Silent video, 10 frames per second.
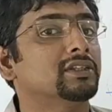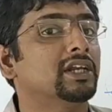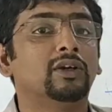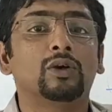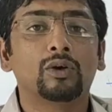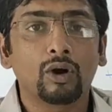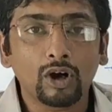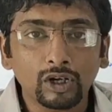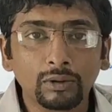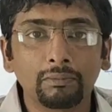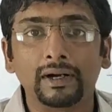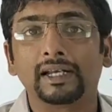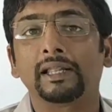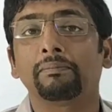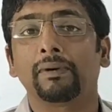They do not
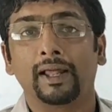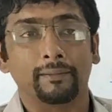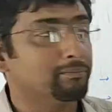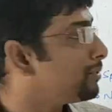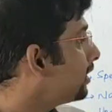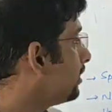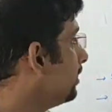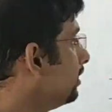multiply, but